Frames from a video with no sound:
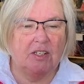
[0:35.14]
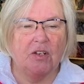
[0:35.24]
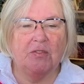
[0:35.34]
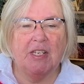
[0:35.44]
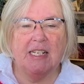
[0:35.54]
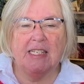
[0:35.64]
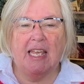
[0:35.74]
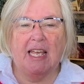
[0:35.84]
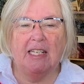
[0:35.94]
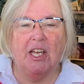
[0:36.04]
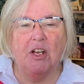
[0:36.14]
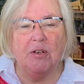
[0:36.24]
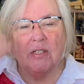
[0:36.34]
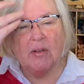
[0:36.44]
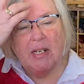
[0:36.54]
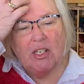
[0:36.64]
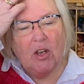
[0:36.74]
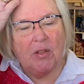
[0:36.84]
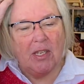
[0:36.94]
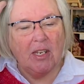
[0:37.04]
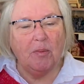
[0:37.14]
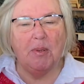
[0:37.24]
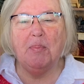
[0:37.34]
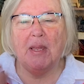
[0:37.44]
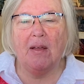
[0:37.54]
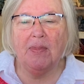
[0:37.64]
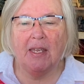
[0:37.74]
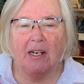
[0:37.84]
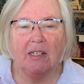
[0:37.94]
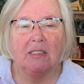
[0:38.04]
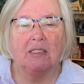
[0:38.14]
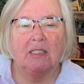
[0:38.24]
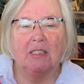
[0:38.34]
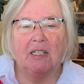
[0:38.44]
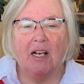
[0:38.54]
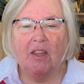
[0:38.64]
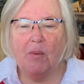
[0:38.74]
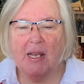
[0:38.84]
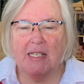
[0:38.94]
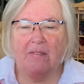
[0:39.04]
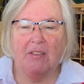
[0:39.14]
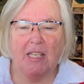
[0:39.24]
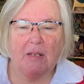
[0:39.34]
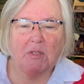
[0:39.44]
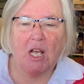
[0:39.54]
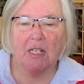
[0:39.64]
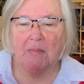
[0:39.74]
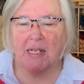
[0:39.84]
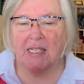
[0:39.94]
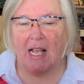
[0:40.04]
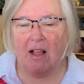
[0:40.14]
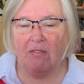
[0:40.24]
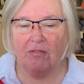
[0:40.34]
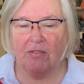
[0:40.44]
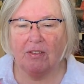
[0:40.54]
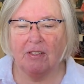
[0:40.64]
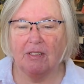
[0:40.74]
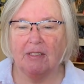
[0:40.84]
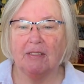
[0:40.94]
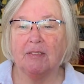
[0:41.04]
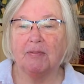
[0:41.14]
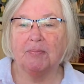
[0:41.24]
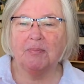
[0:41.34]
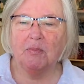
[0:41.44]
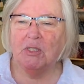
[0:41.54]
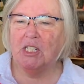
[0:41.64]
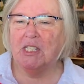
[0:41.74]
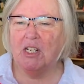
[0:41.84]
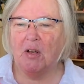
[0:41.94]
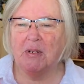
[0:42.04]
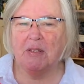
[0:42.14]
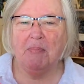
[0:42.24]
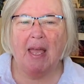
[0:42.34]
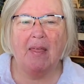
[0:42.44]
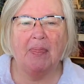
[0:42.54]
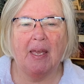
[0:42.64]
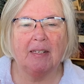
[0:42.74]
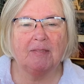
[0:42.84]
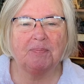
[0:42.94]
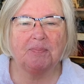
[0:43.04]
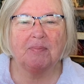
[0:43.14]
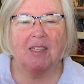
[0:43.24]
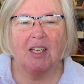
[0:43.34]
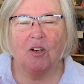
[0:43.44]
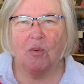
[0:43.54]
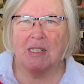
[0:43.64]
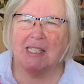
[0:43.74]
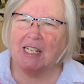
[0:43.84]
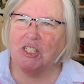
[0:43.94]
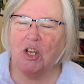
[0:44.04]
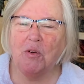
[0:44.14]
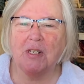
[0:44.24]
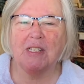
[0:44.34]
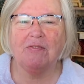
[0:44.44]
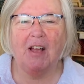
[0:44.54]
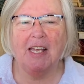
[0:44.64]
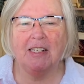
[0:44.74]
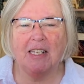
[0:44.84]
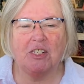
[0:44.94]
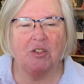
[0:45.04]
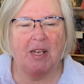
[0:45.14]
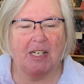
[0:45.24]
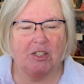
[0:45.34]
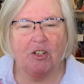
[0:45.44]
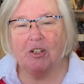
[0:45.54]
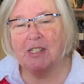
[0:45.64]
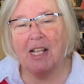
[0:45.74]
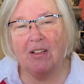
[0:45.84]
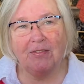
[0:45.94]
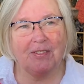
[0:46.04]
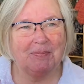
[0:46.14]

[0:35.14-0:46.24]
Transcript: Don't forget to say hello so I know that there are people out there. Otherwise, I feel like I'm talking to myself, which isn't always a bad thing. What's that joke? It's fine unless you answer yourself.